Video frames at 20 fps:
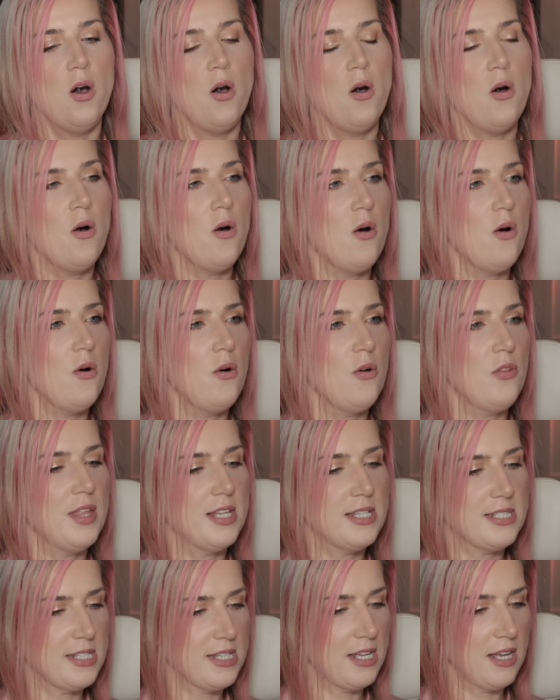Oh,
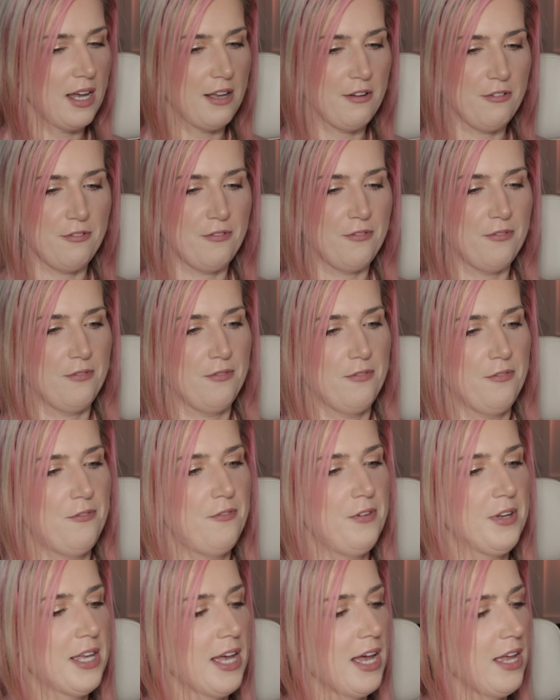this is, I
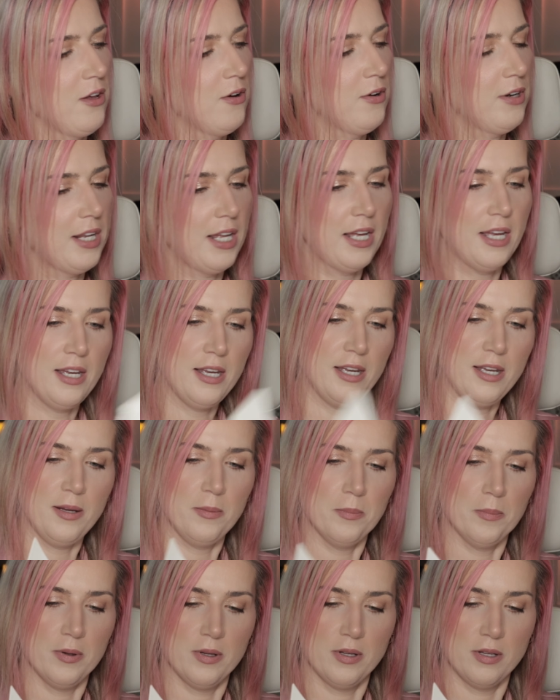forget your
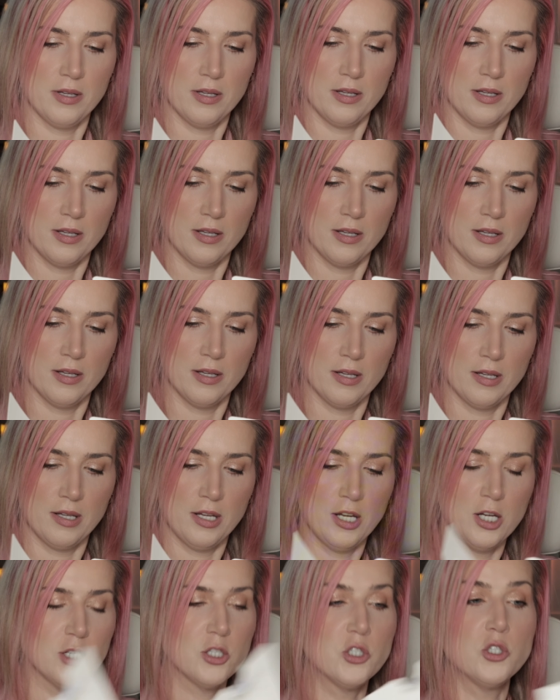name.
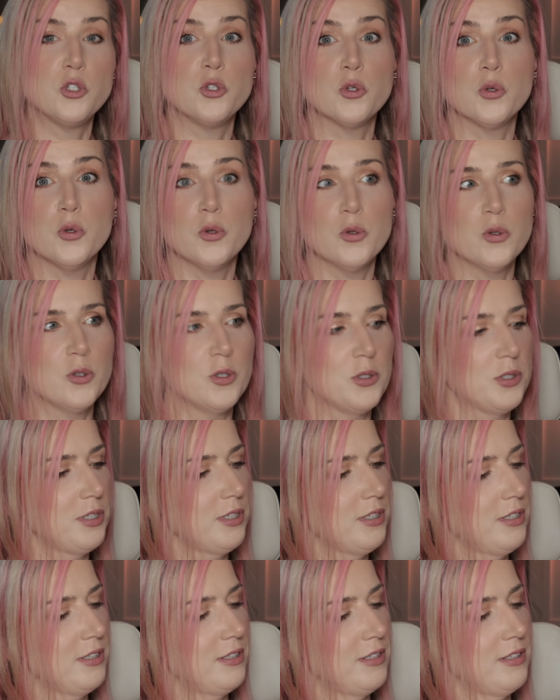
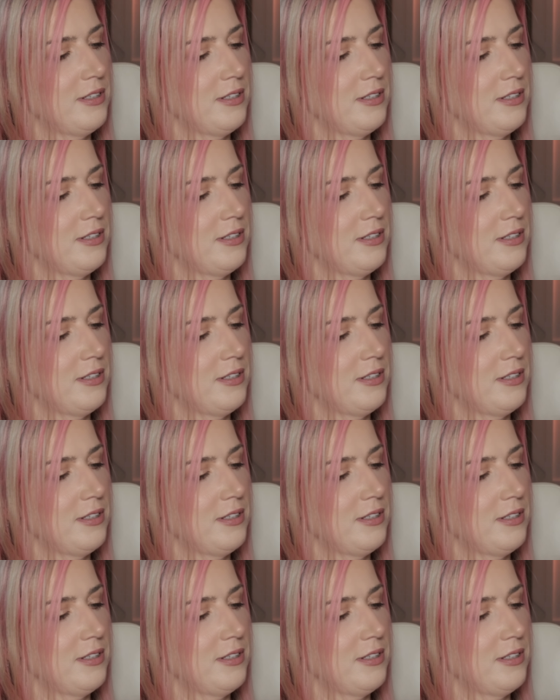Dawn.